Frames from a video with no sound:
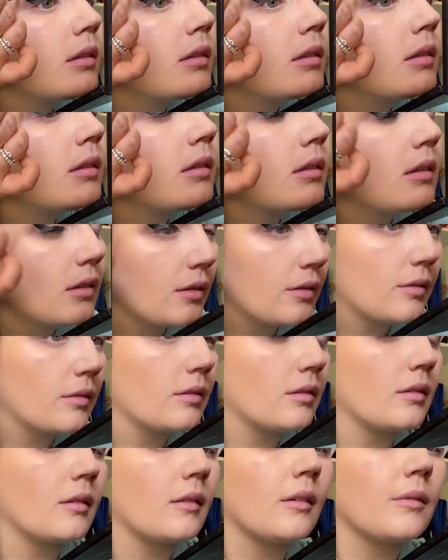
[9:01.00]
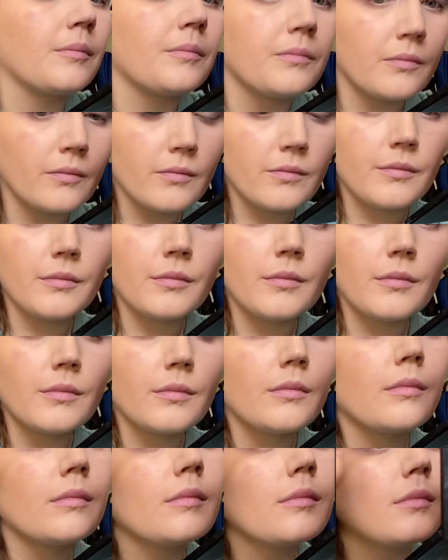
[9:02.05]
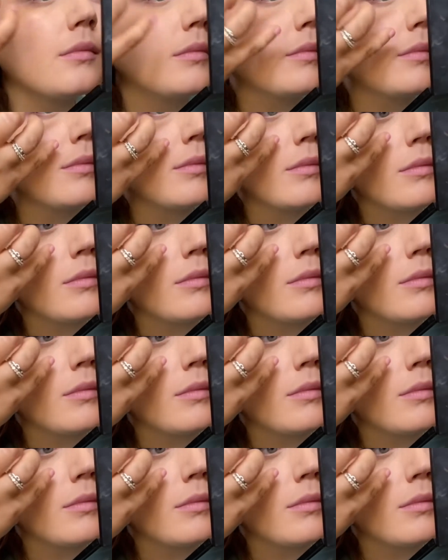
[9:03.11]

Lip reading: [no speech]